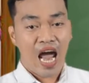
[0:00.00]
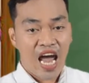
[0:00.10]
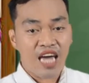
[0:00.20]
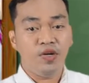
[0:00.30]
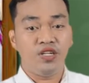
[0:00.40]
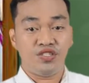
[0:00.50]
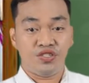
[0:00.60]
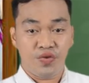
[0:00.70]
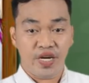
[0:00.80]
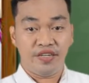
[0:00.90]
able
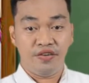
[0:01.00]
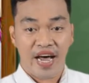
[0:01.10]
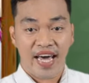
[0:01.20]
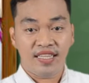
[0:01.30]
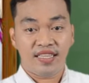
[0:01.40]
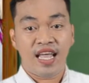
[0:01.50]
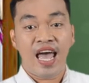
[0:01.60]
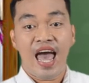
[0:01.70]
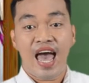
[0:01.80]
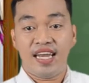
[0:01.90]
to read and write,
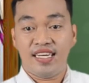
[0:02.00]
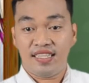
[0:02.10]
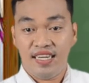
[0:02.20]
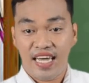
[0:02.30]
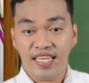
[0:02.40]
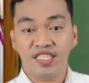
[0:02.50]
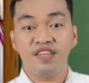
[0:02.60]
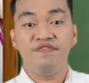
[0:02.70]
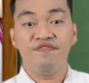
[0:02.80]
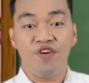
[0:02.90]
and at
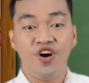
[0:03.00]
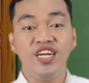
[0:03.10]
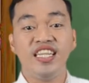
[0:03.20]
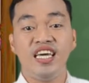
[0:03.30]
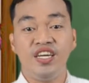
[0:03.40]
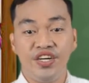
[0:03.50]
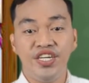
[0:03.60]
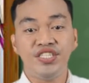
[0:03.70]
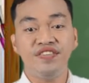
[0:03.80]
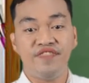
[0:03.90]
least 40
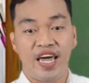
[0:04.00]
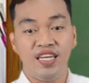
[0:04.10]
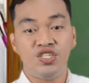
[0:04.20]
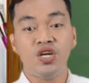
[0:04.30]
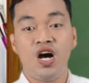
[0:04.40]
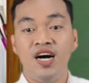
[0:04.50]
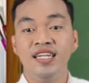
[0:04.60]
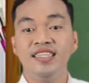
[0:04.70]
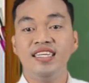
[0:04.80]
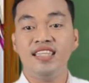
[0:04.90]
years of age
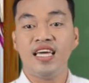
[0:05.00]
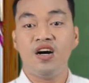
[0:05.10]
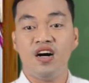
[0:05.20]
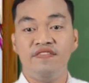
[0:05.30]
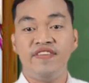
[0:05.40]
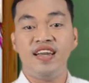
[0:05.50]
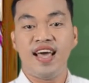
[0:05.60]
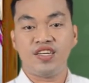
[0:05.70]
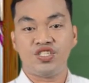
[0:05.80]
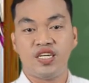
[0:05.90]
on the day of
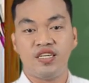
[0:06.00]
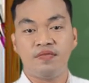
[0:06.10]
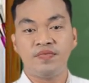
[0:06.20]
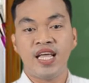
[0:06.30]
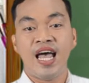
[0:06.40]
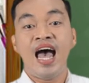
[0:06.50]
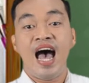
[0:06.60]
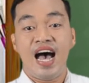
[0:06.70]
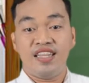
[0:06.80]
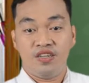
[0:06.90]
election,
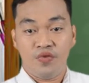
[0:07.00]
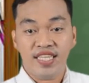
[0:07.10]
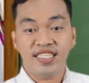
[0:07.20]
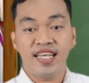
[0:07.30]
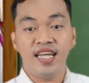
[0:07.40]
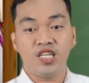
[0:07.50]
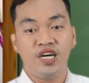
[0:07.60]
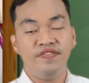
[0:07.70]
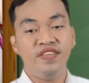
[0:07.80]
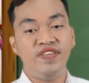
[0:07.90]
and a resident
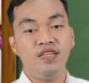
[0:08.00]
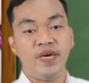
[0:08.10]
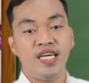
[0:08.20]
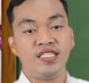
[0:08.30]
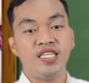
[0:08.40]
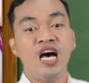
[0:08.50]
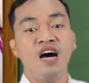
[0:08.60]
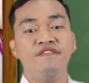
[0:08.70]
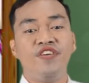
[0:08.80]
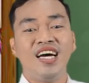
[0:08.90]
of the Philippines
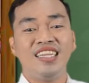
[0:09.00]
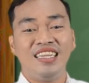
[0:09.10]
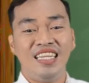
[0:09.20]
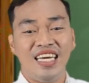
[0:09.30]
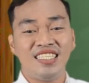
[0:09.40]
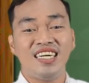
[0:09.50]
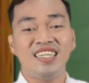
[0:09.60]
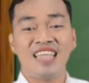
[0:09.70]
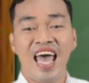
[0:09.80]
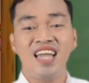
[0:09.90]
for at least
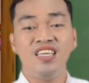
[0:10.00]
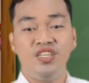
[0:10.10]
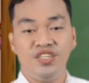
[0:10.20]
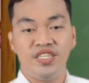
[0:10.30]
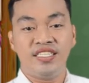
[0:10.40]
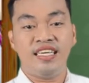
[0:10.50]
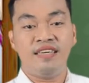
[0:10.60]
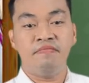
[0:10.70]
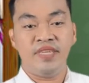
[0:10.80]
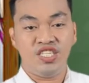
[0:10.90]
10 years
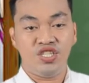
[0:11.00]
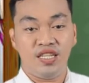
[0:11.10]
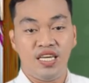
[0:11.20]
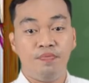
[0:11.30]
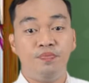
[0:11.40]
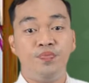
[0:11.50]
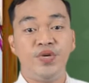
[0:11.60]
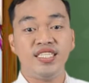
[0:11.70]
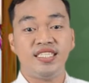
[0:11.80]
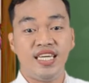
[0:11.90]
immediately
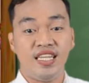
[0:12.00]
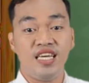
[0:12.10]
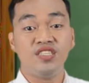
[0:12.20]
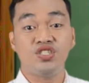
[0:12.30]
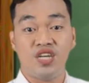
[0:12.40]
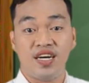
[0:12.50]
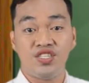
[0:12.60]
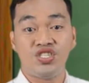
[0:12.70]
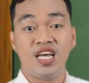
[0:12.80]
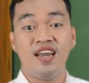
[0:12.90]
preceding
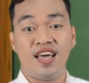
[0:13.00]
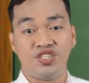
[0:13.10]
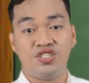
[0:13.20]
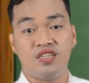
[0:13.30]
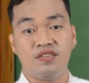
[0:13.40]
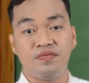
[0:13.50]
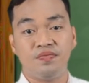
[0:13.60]
such election.